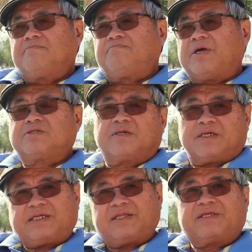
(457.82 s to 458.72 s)
based on the
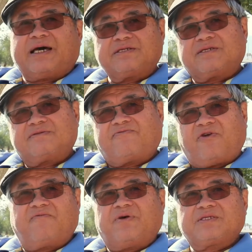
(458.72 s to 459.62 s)
10,000
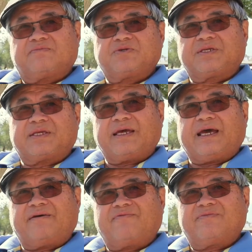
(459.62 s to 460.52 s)
film festivals that they
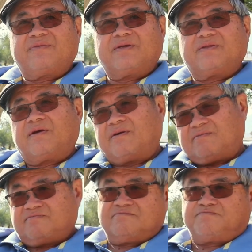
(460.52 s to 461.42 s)
have in their
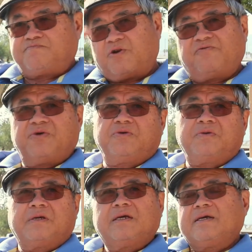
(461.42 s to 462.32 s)
purview.
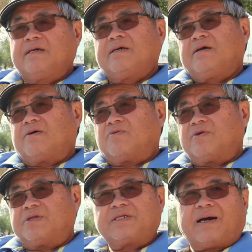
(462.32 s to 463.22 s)
We're
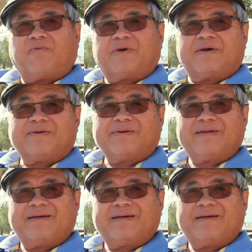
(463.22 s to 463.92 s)
in the top 100.